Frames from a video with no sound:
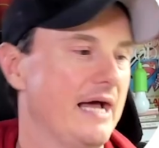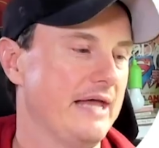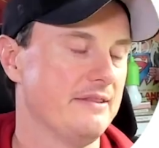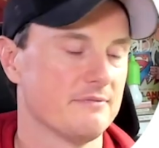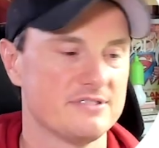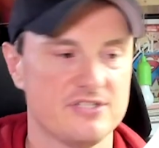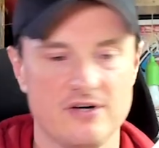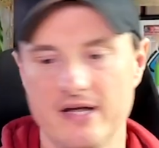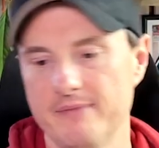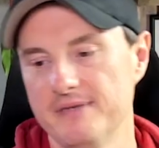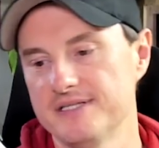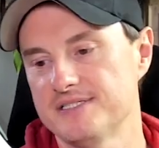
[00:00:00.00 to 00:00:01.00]
and the
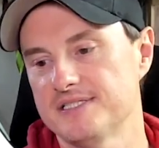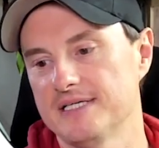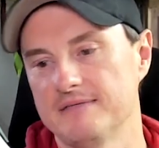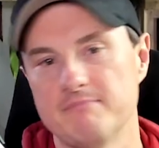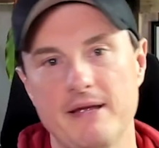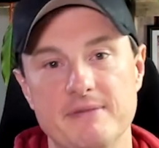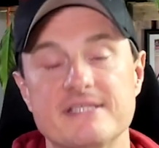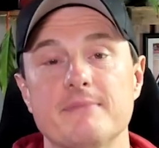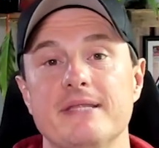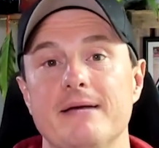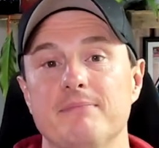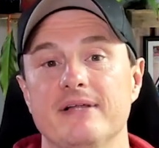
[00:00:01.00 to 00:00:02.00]
retirements and maybe some
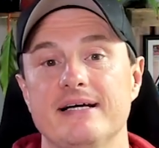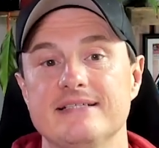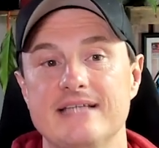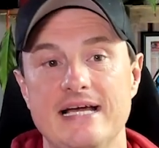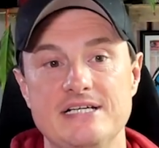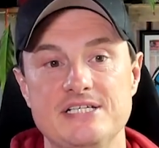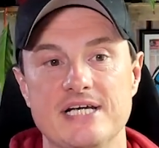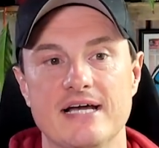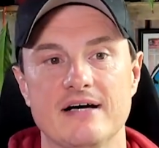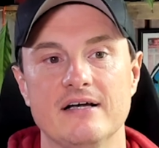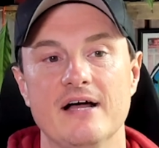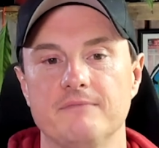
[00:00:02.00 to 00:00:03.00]
of their players aging
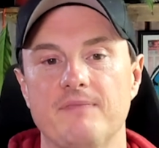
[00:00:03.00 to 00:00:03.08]
out,